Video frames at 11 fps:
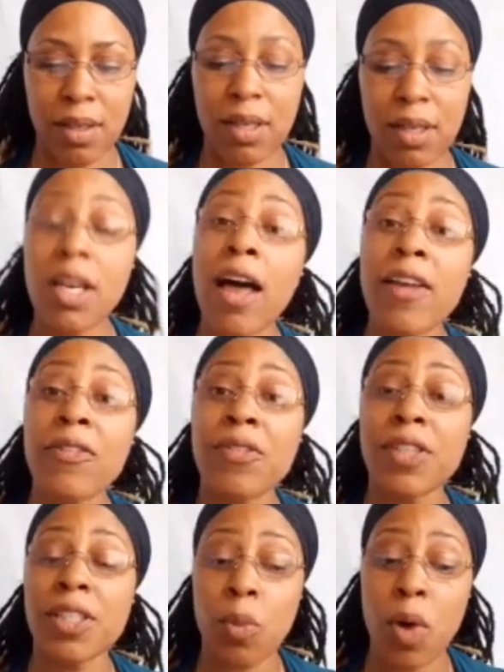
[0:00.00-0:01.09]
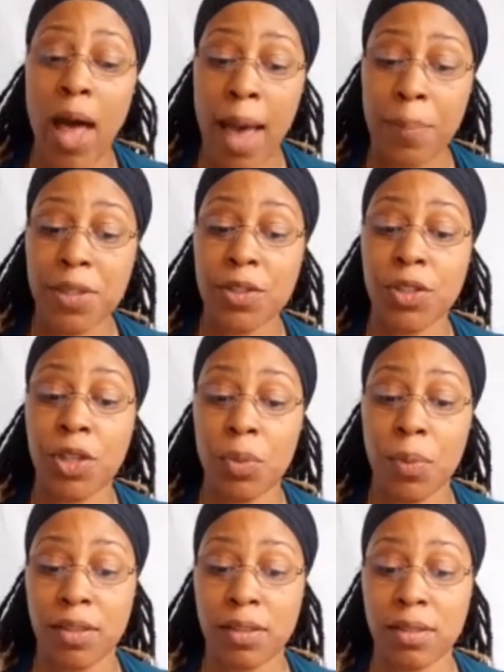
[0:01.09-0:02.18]
"Life is what happens to
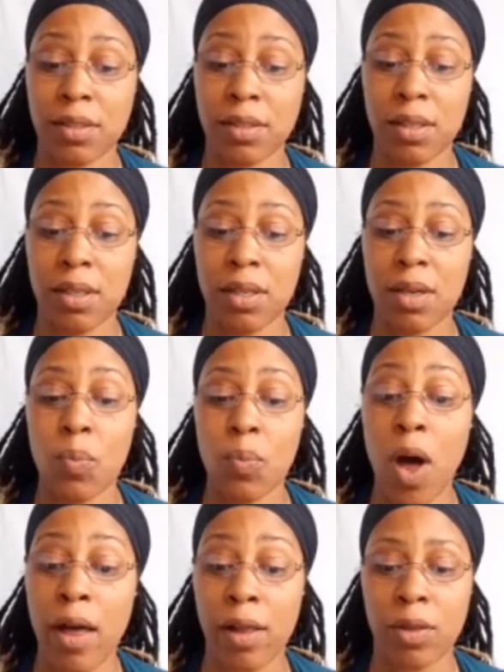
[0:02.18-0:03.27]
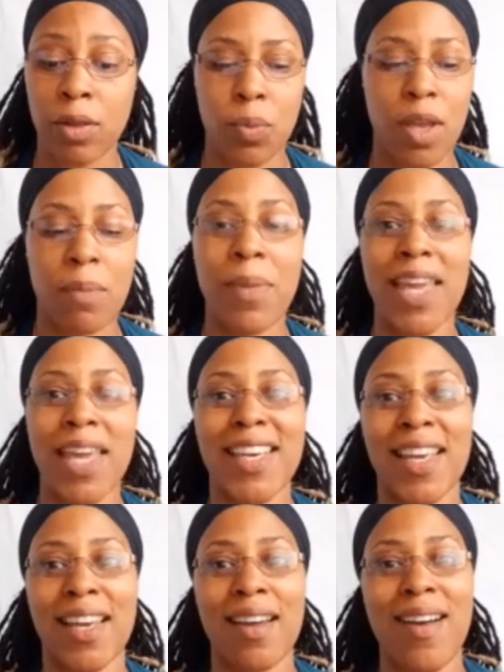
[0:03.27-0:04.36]
us while we are
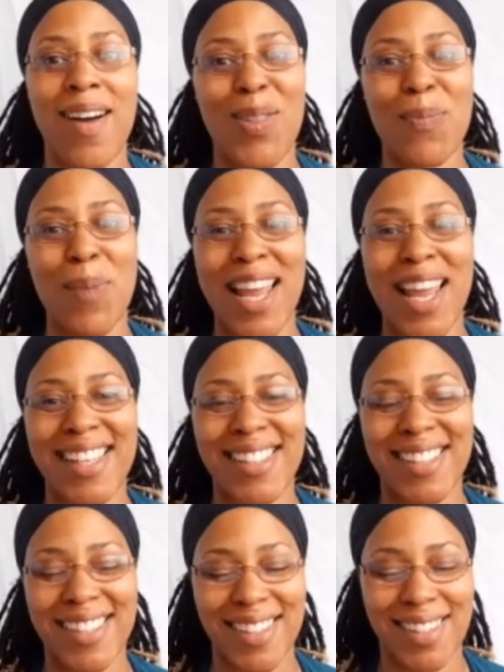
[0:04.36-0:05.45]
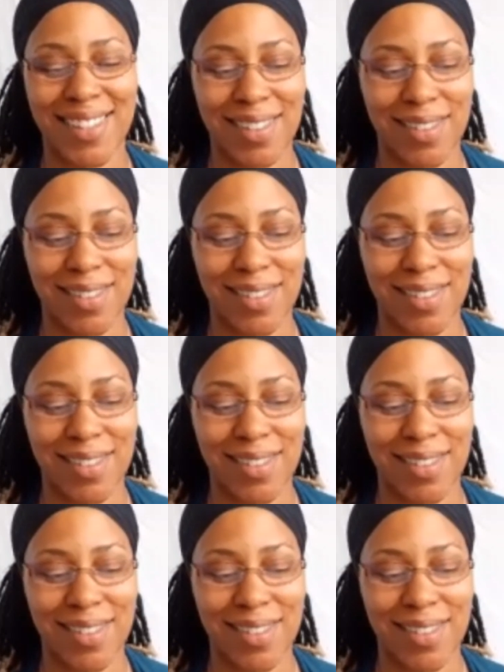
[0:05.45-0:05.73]
making other plans."